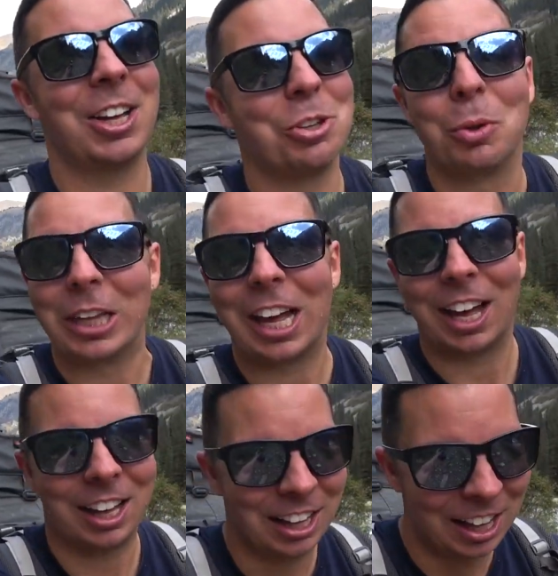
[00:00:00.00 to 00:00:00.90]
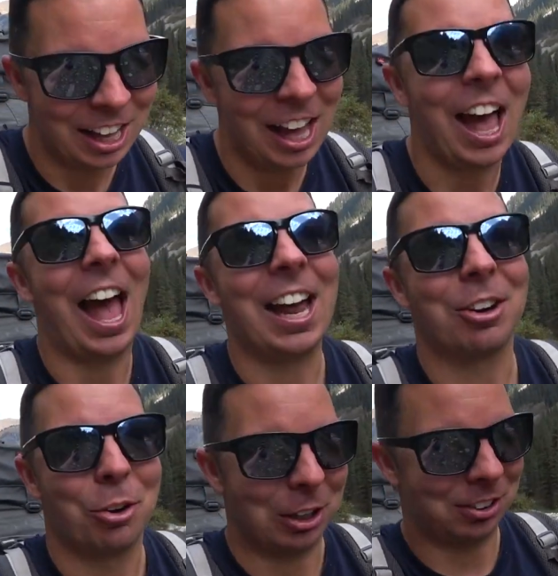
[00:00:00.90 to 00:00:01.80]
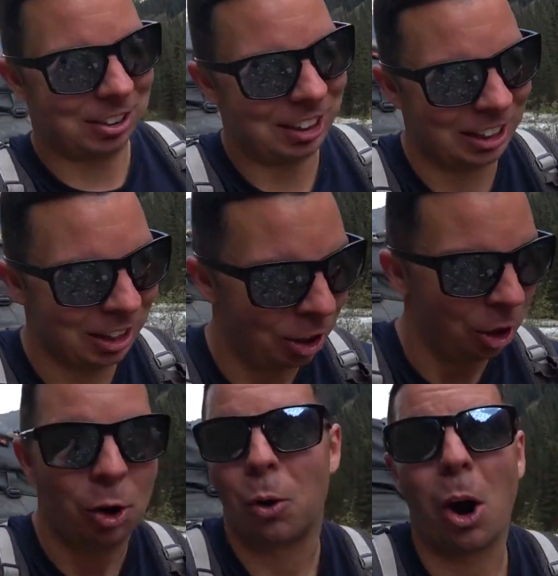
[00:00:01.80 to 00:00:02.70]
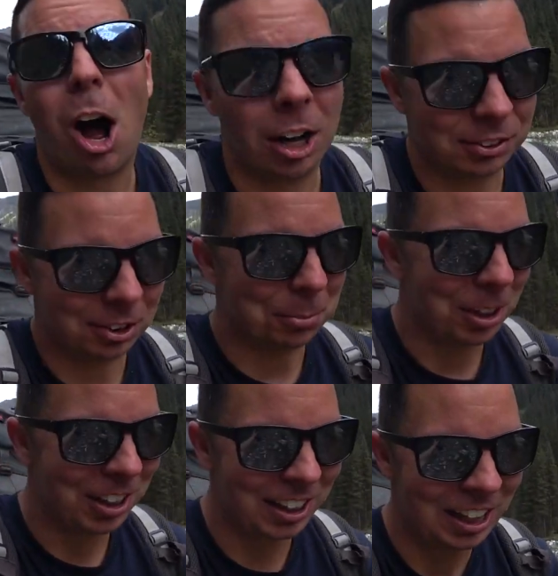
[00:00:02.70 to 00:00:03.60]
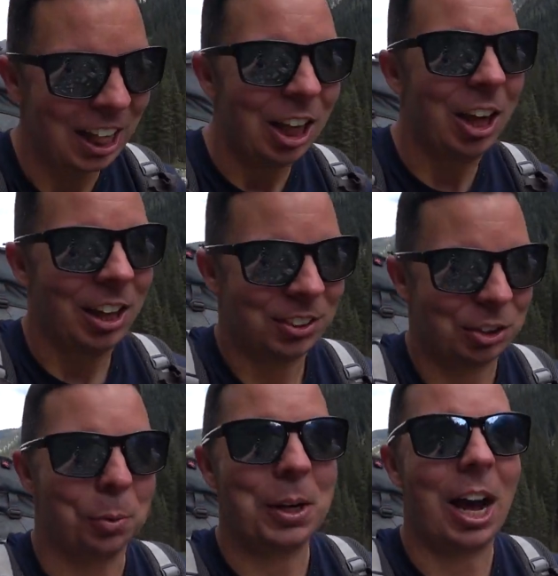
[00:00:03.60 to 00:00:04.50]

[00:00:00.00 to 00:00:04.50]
Yulia and Chris, who are awesome. So we